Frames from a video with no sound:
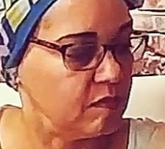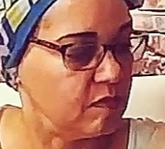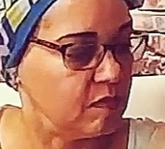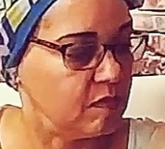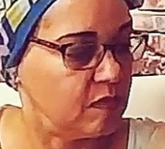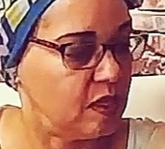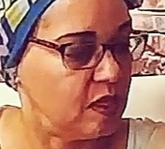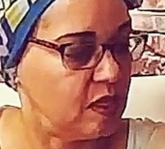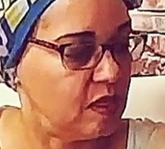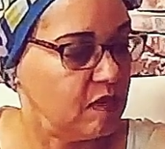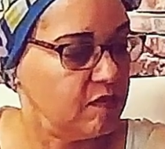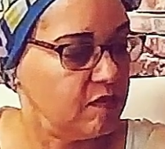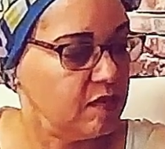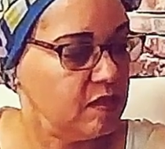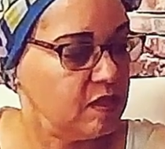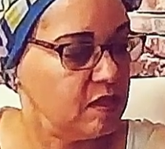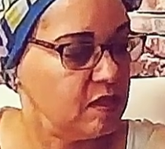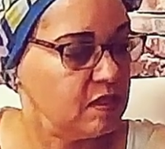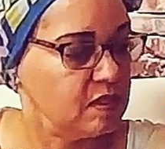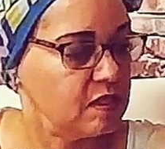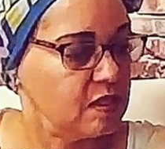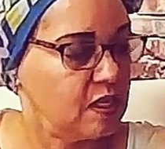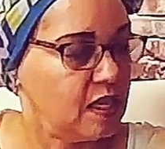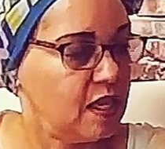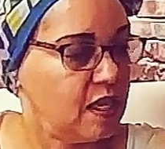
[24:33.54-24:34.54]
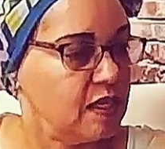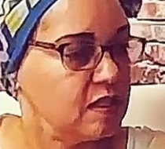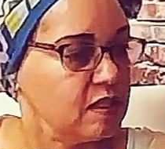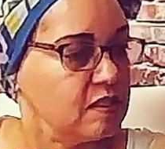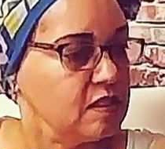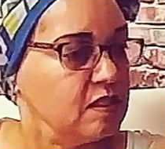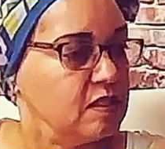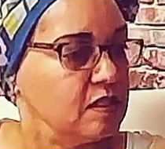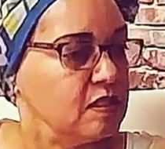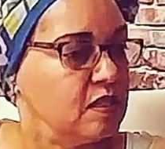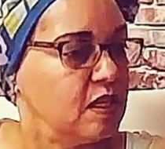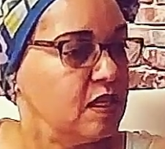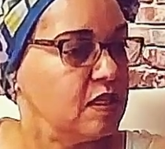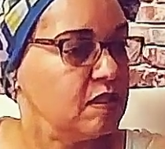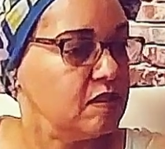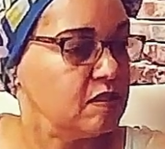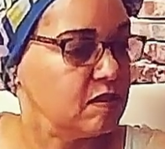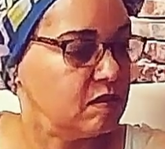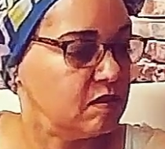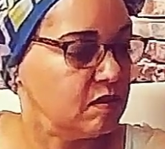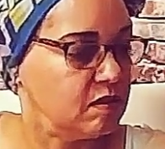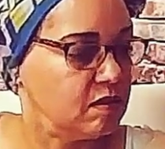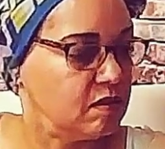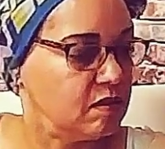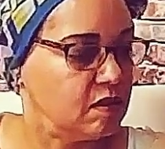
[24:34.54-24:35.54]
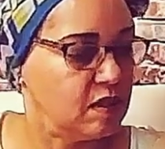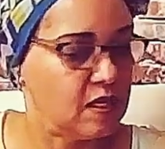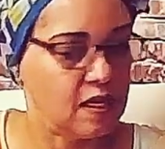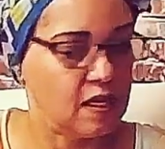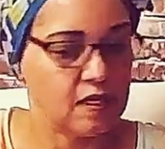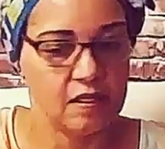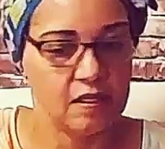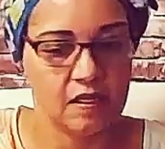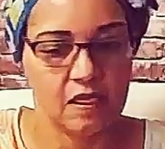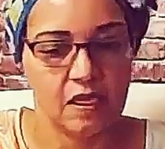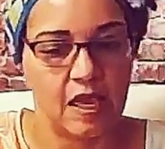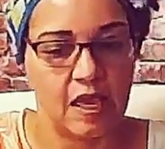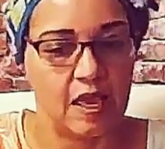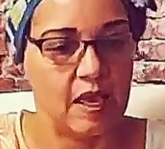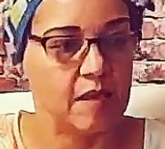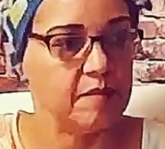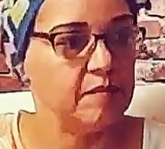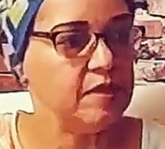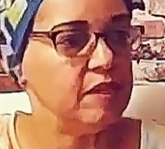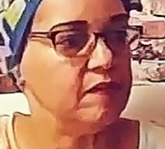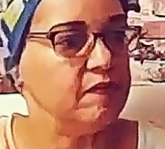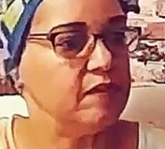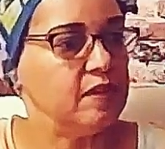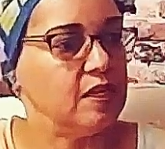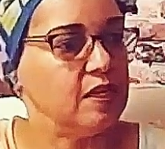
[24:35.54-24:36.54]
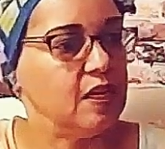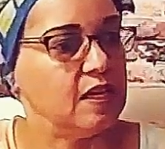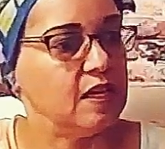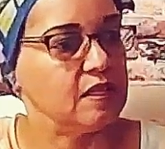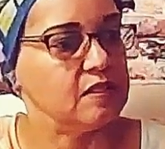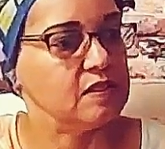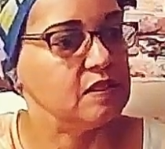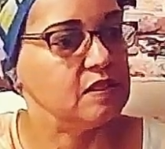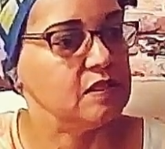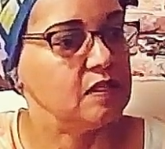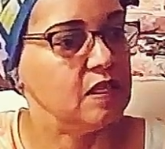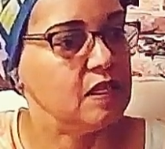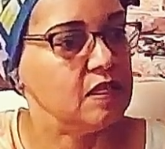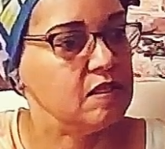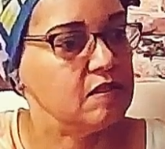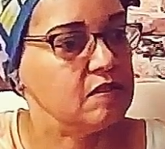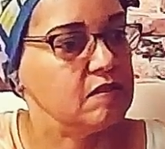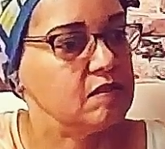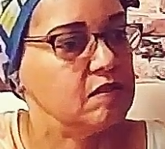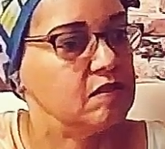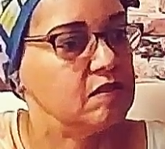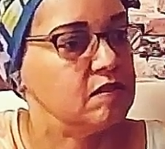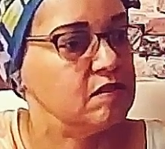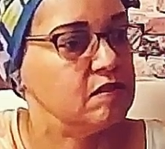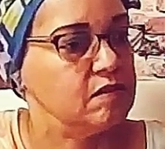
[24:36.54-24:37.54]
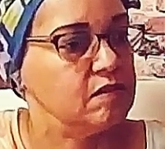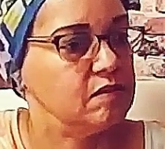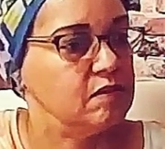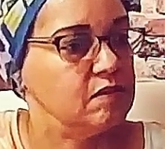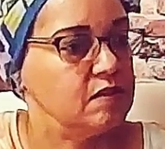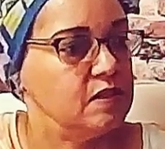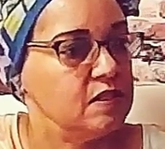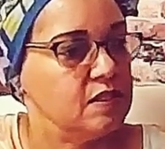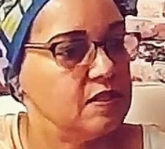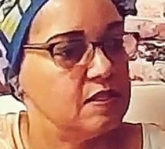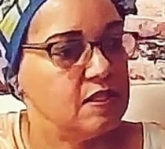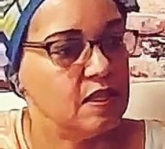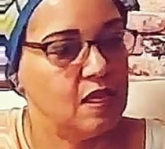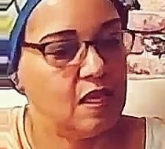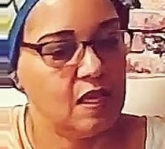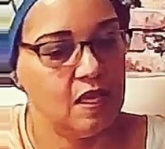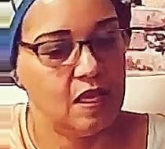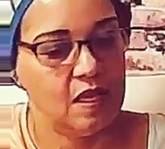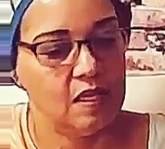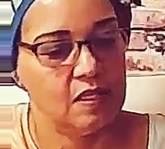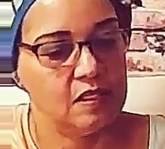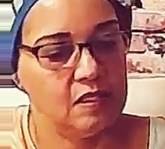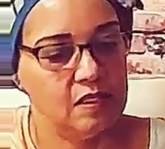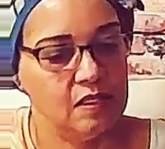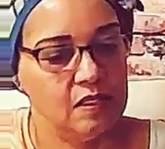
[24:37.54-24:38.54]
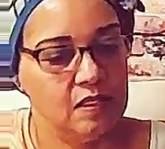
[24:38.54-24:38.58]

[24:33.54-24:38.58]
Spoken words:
Everything's acting nicer. I think I'm even acting nicer. What is that?